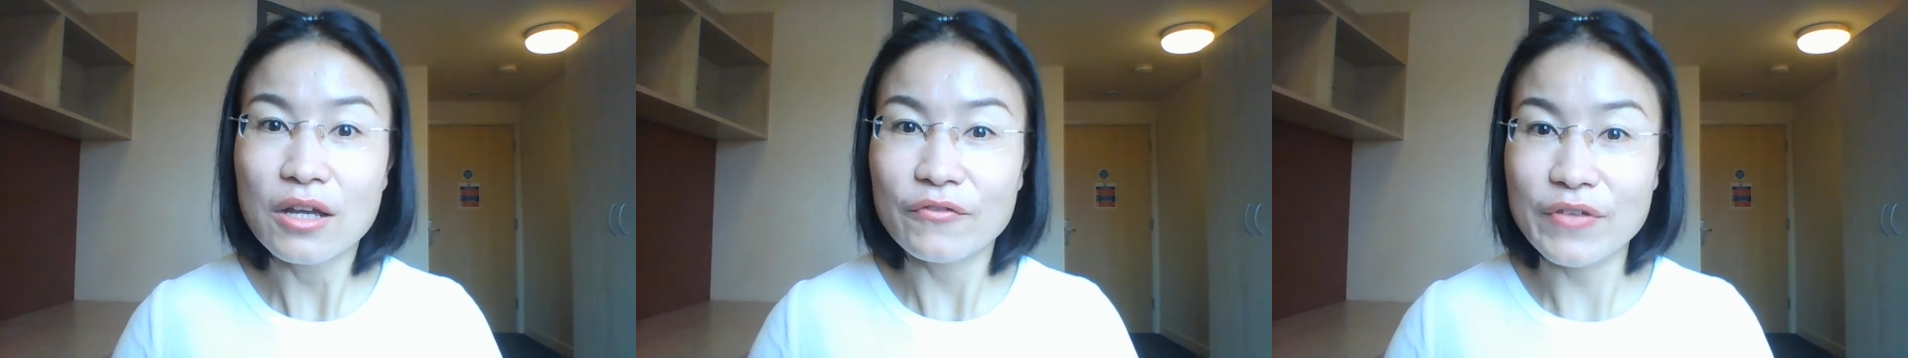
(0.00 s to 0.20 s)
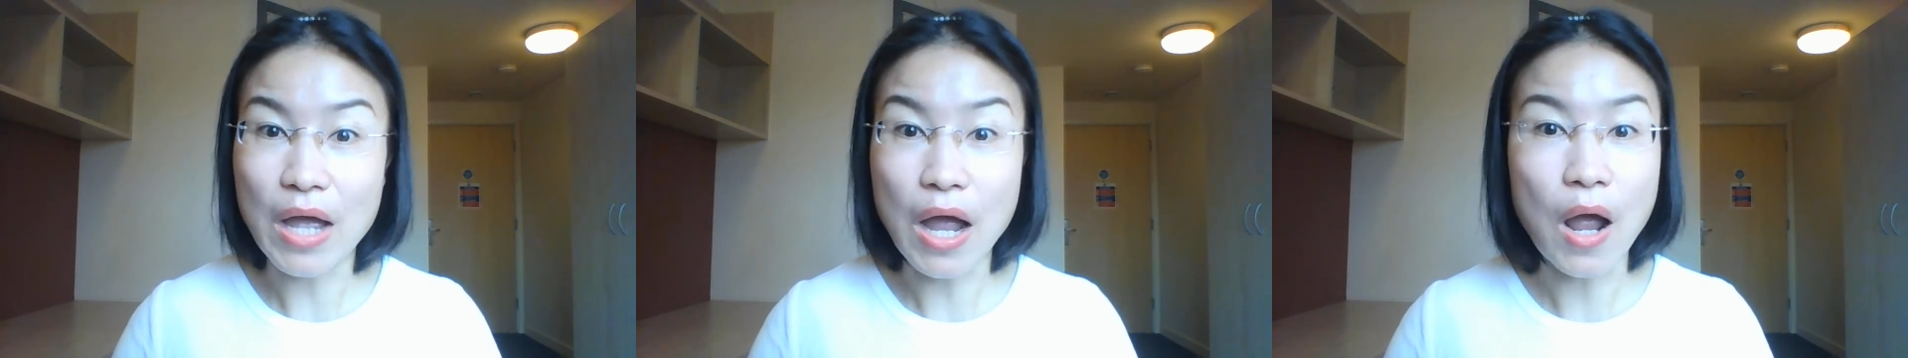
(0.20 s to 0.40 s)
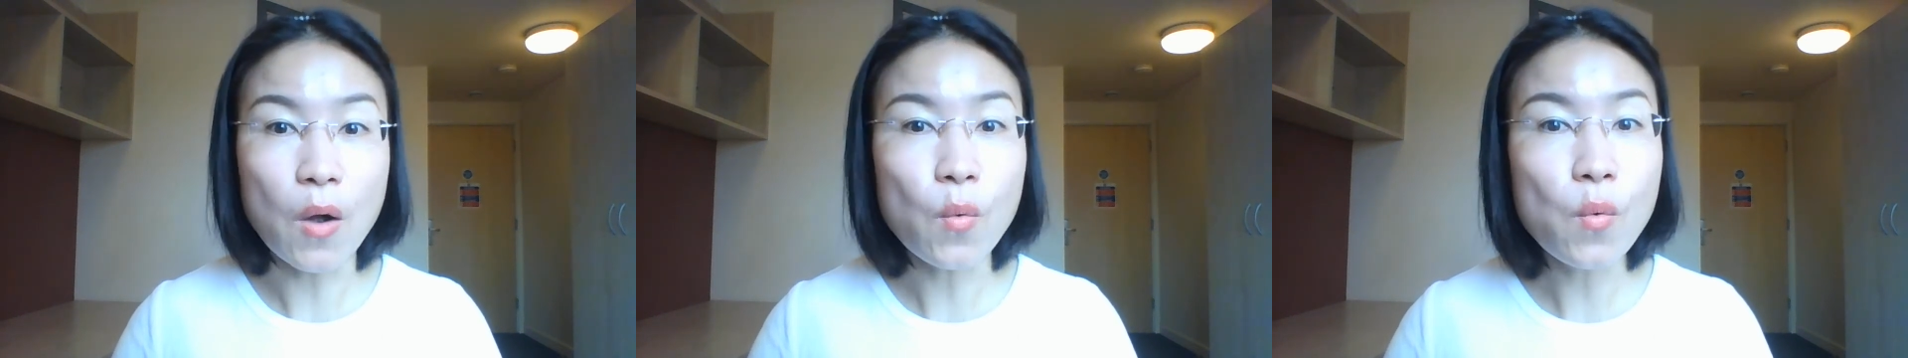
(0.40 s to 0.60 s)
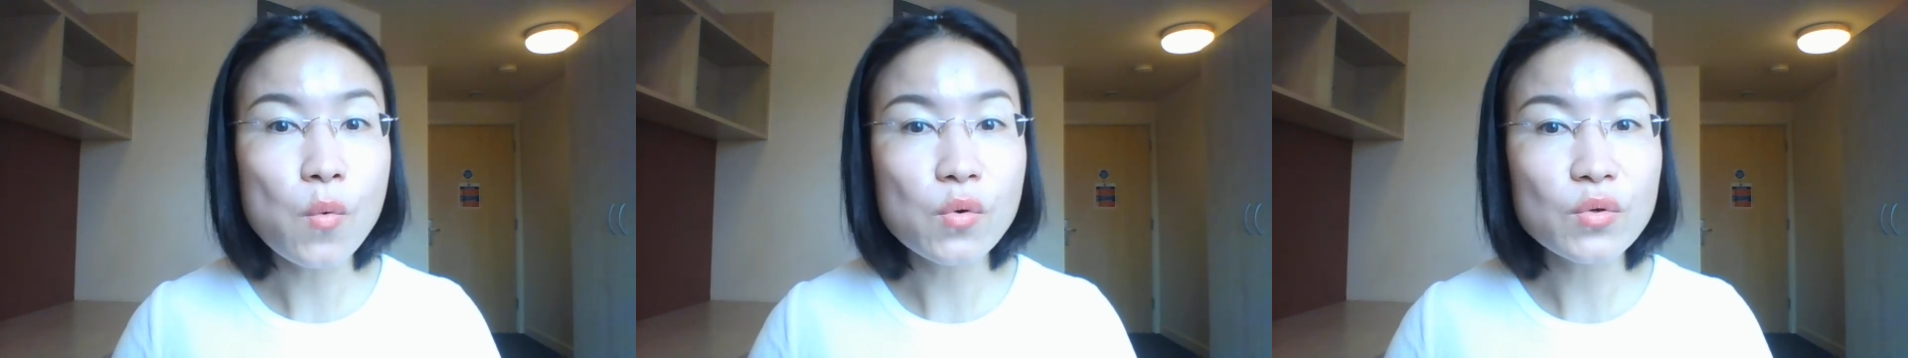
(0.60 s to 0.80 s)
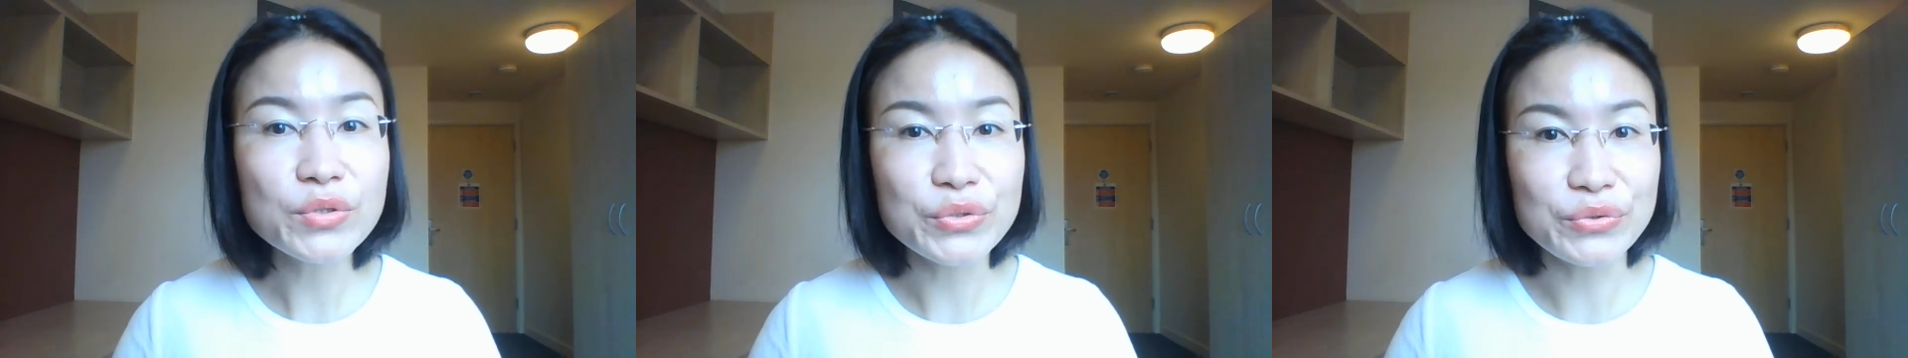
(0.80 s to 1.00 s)
we are
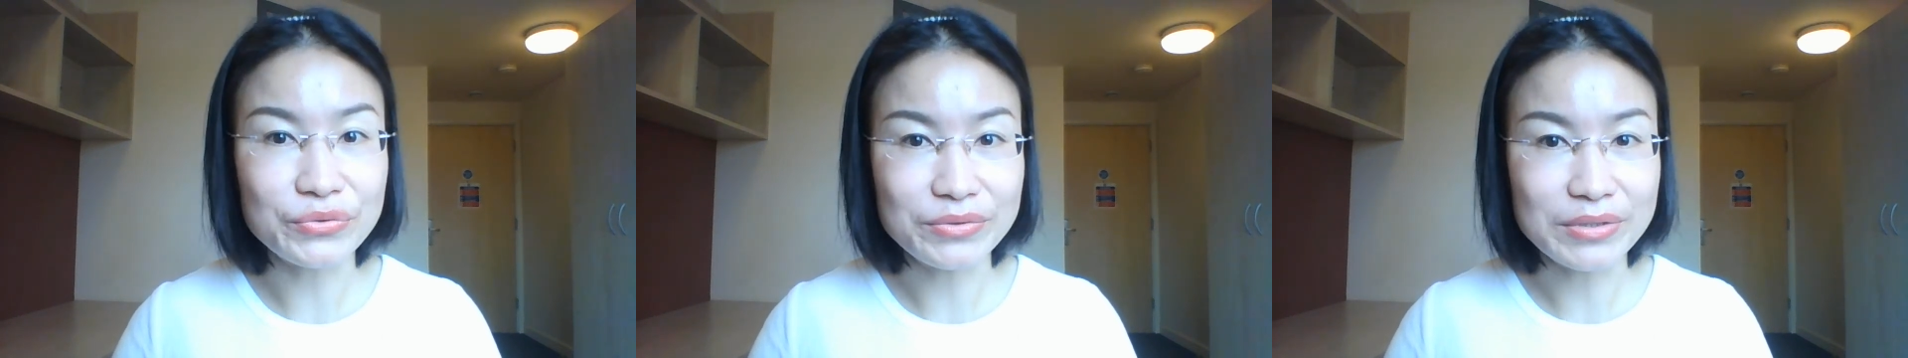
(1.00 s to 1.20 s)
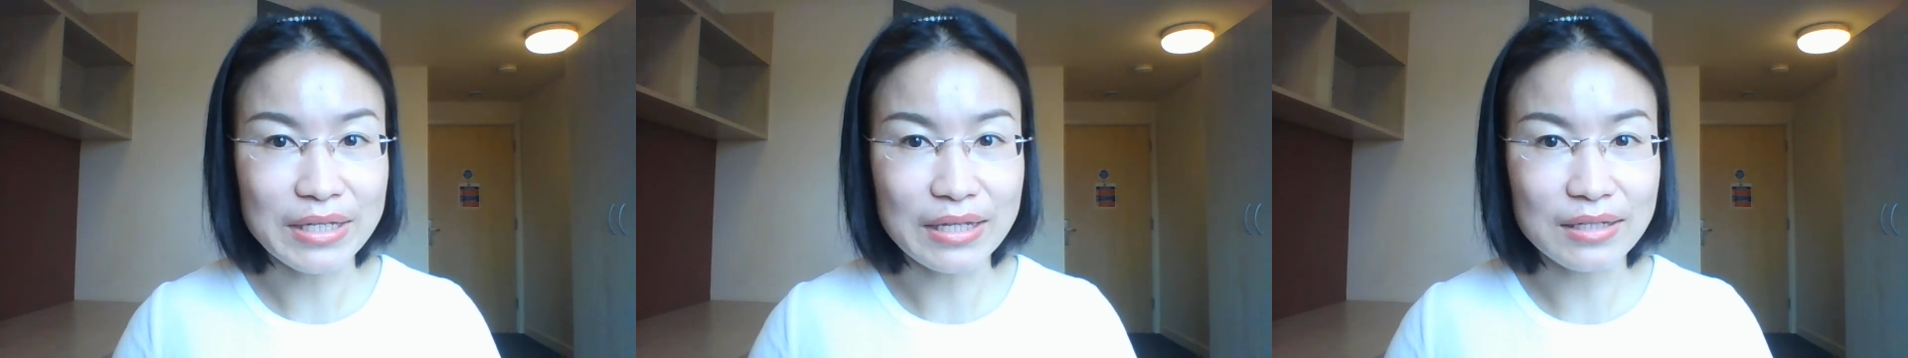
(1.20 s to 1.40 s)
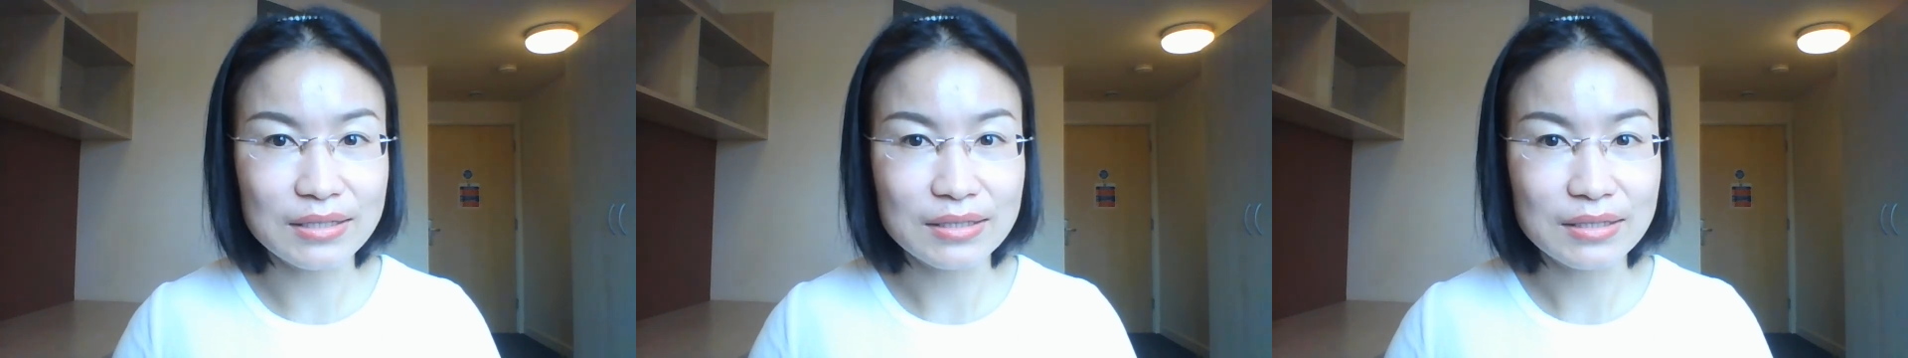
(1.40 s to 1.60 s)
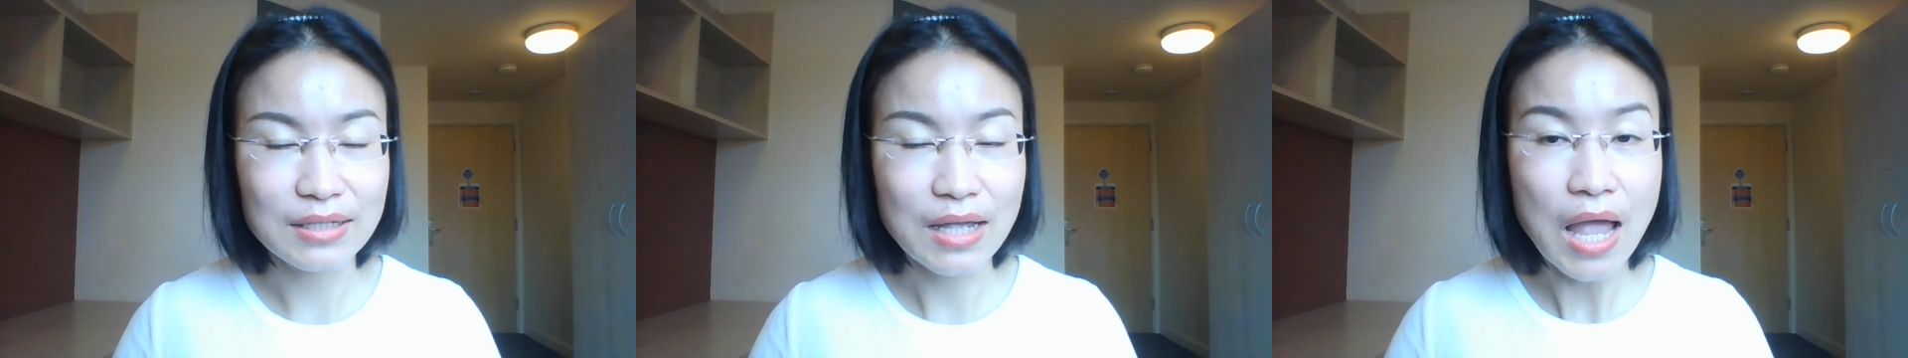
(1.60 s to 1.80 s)
all unique.